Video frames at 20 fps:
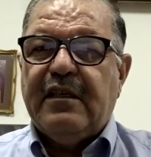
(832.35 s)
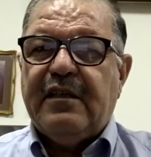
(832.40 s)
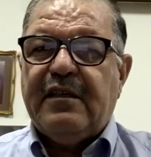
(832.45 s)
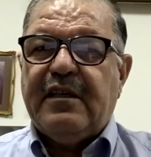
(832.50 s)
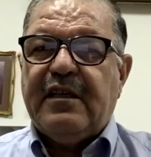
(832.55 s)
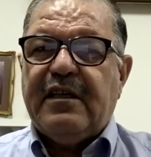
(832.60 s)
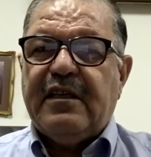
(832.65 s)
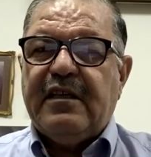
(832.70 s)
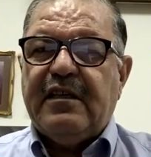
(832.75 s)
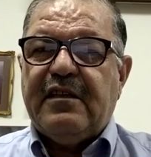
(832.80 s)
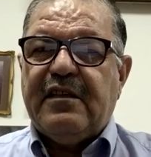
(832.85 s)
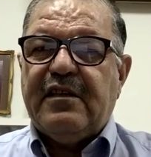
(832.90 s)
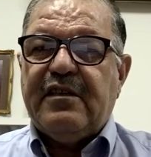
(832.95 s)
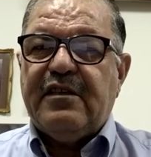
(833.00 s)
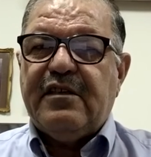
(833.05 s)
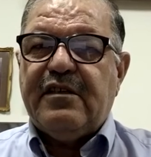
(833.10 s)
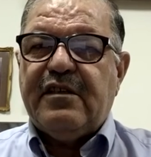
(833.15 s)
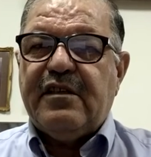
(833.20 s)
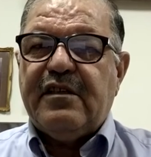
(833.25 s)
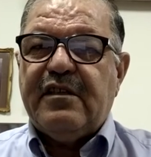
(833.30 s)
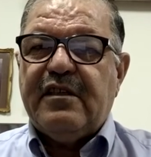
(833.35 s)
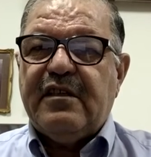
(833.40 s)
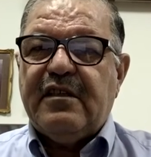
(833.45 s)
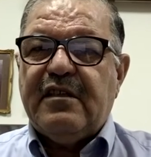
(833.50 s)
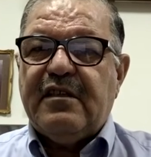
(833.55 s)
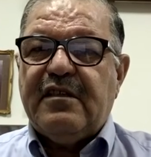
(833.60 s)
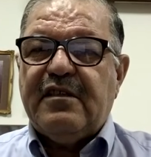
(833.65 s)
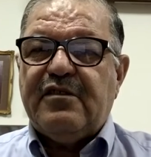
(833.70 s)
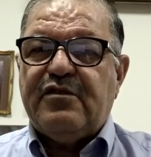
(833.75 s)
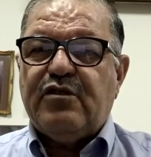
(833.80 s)

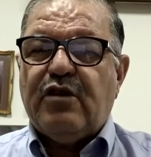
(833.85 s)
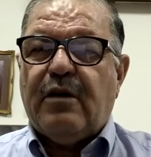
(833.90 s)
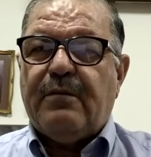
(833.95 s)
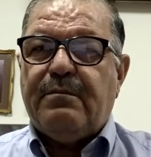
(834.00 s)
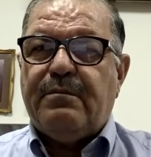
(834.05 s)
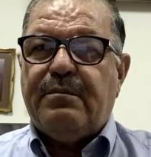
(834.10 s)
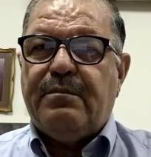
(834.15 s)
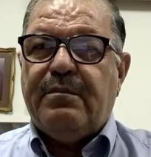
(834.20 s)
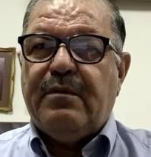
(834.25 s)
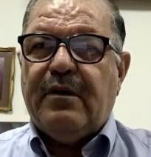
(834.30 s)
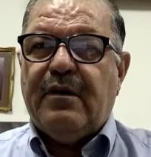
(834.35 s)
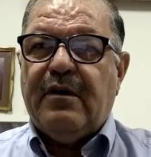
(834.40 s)
the job